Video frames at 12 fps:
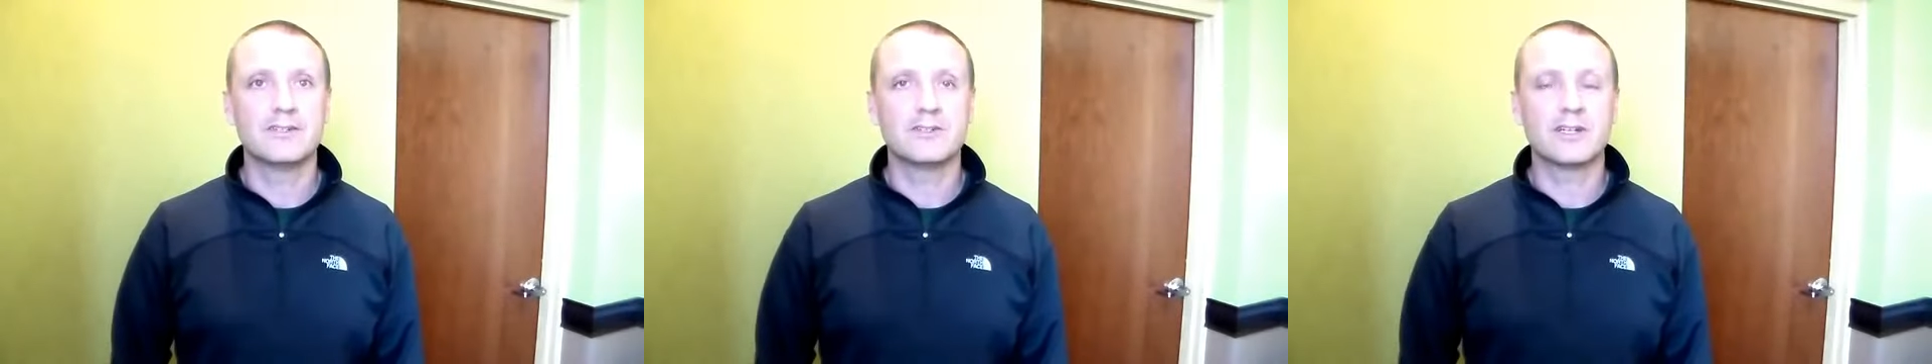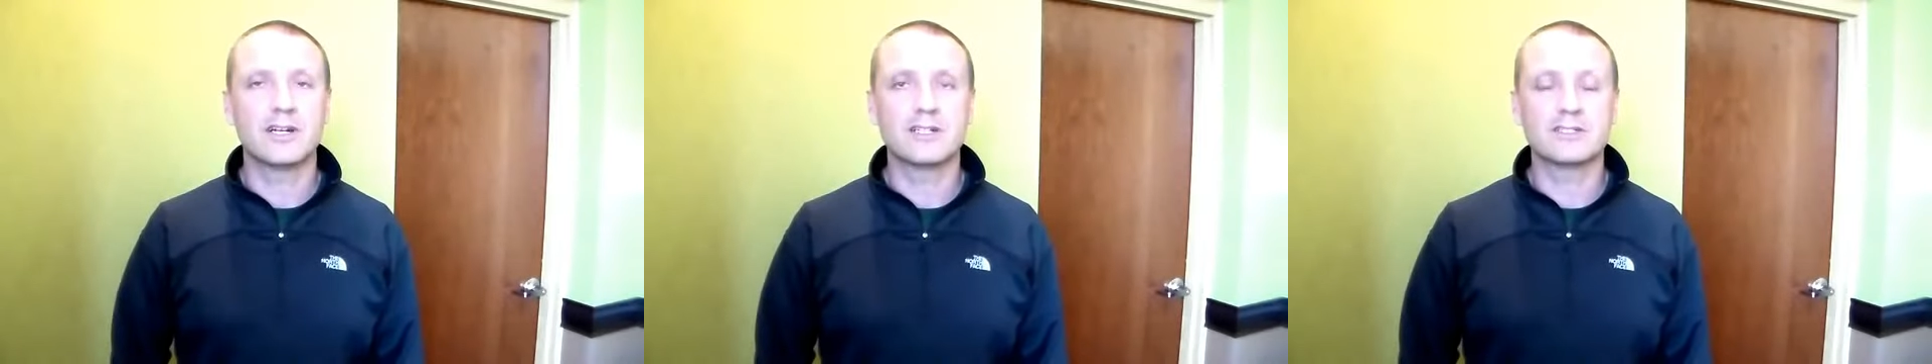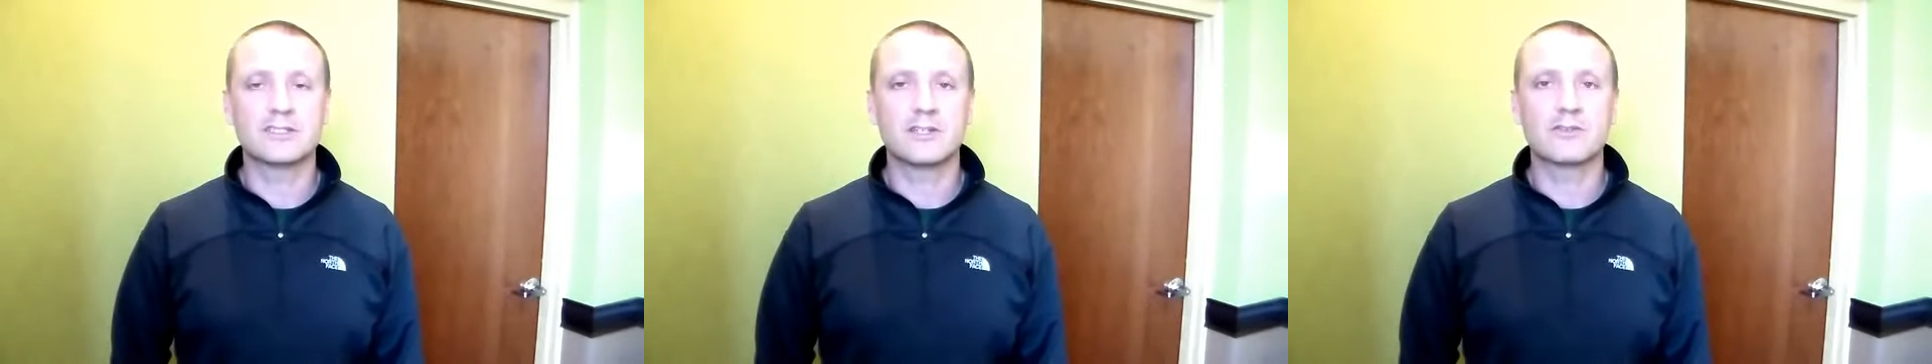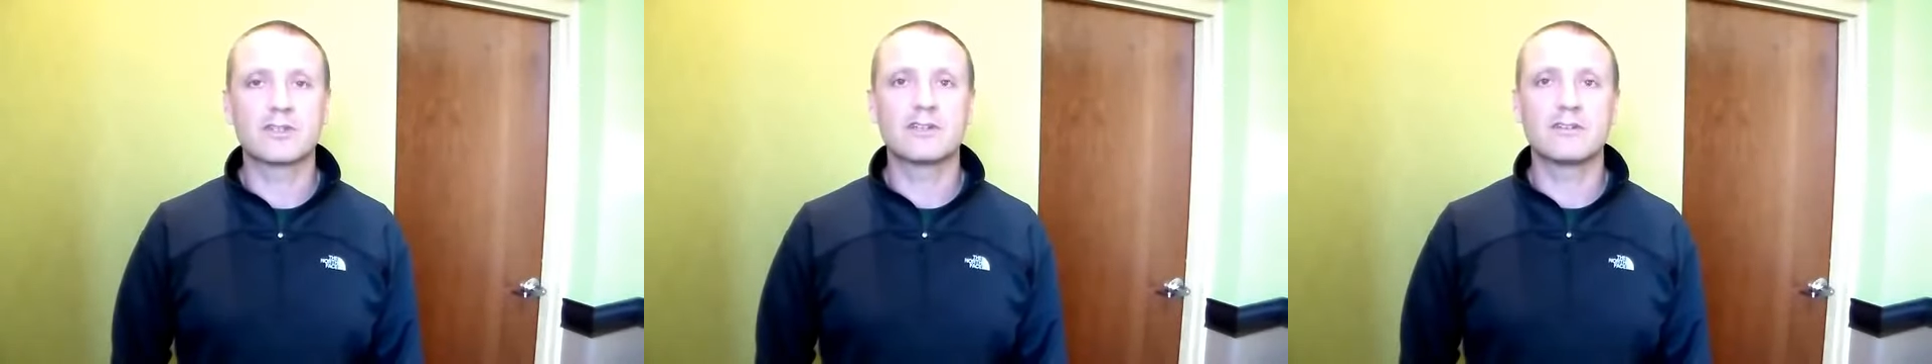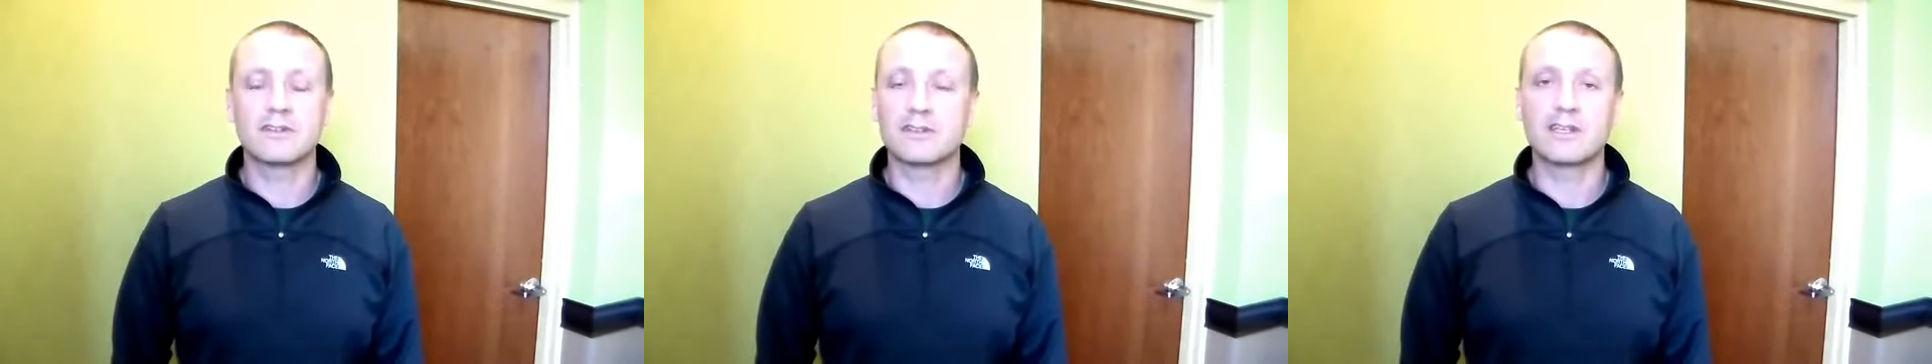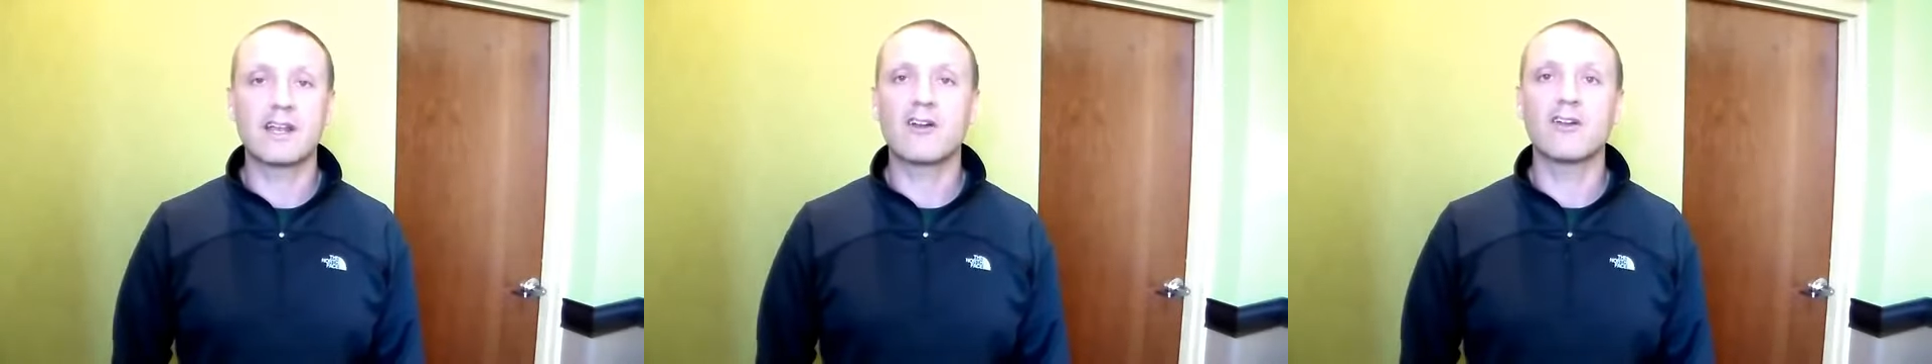oh gosh, South
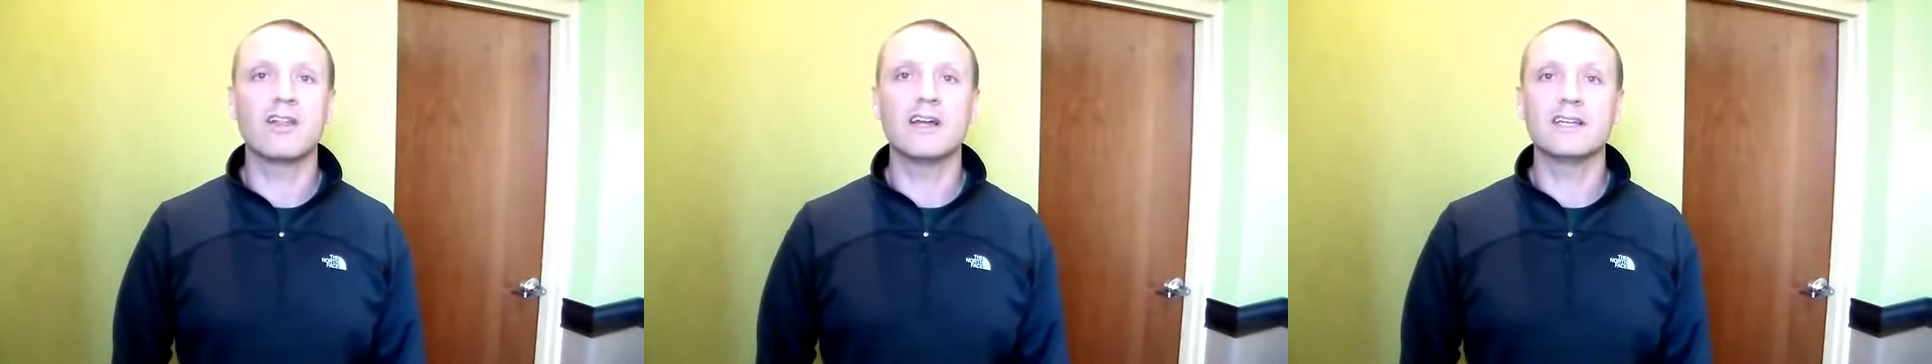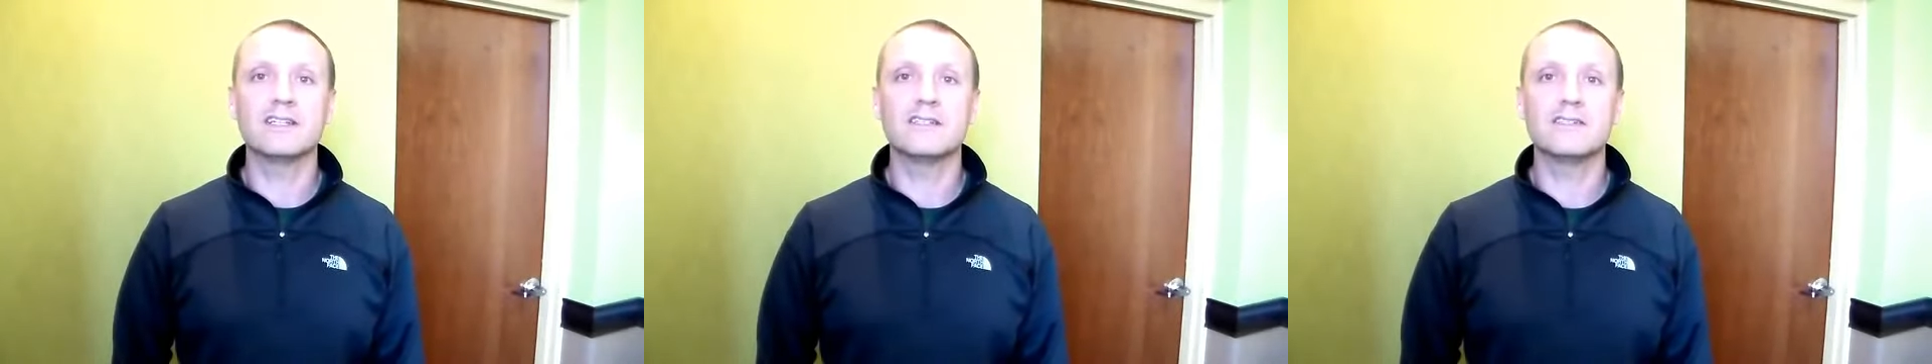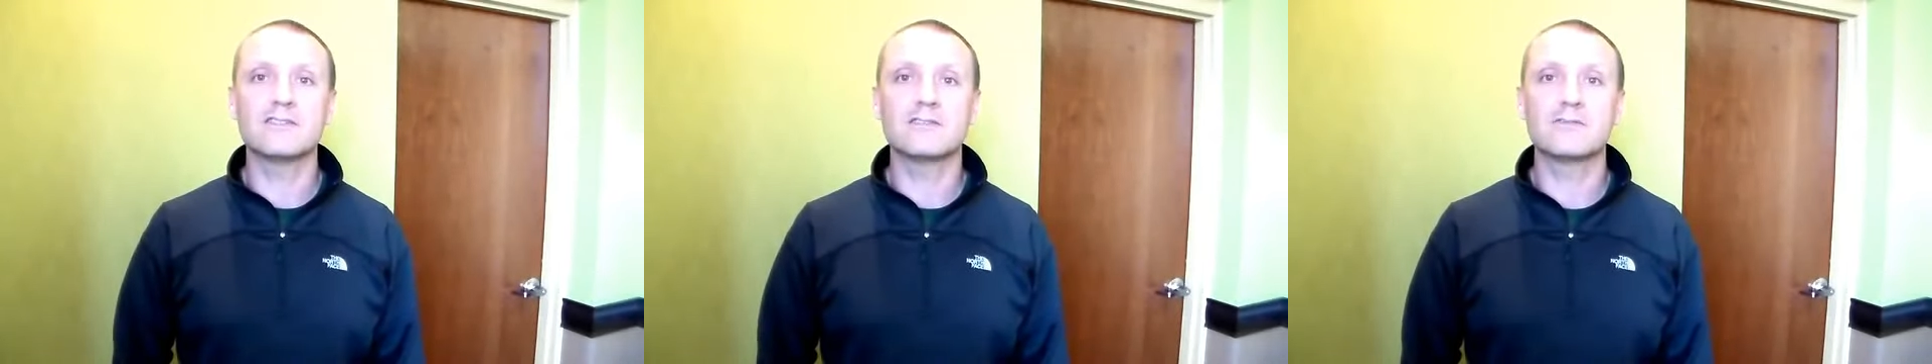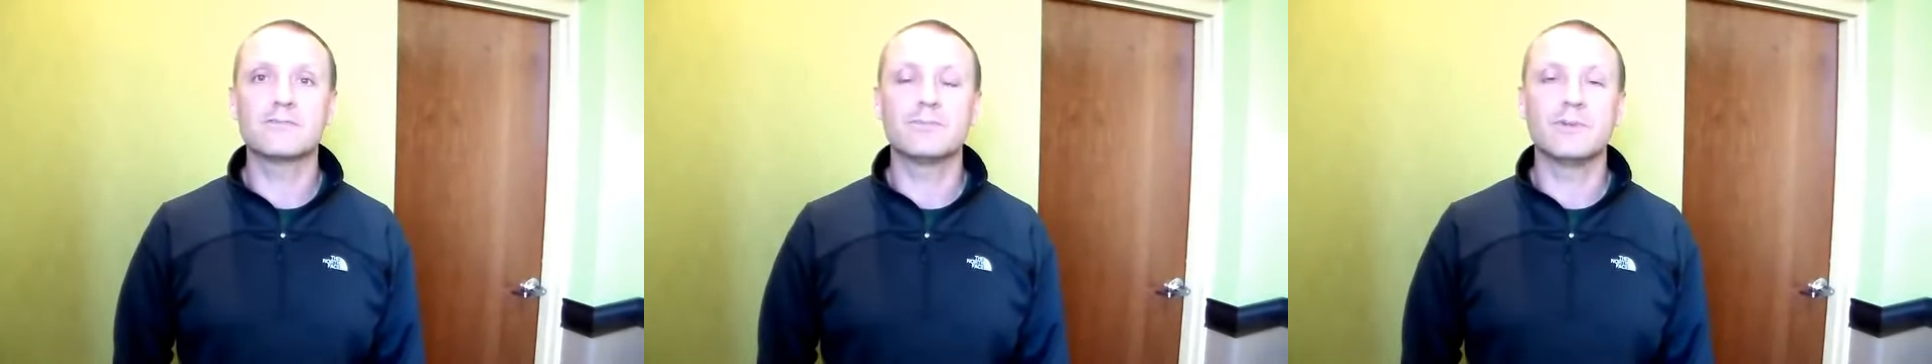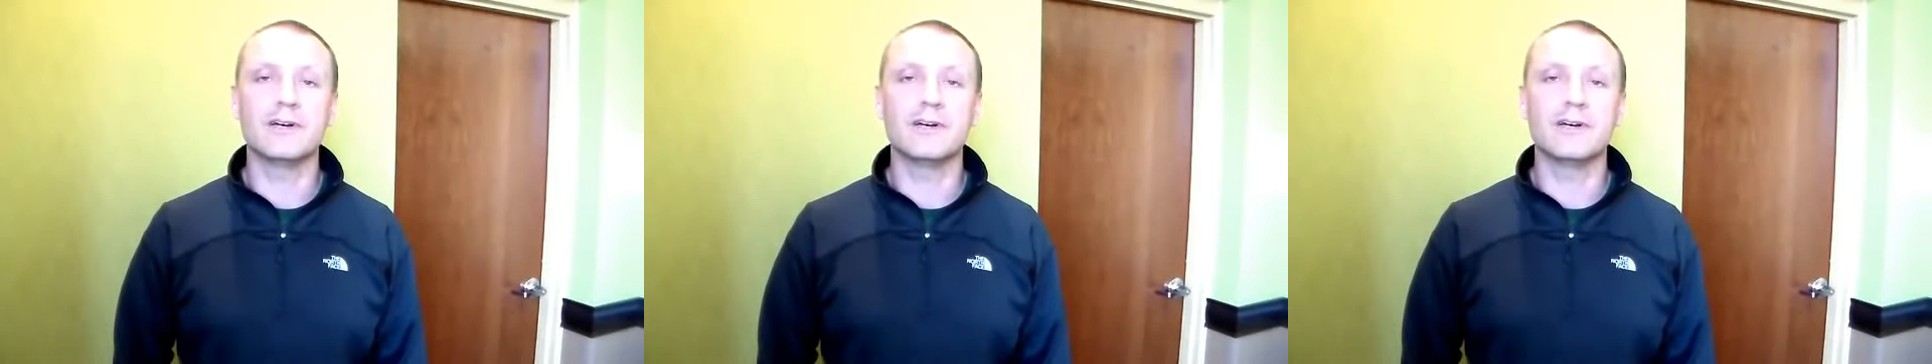Carolinas,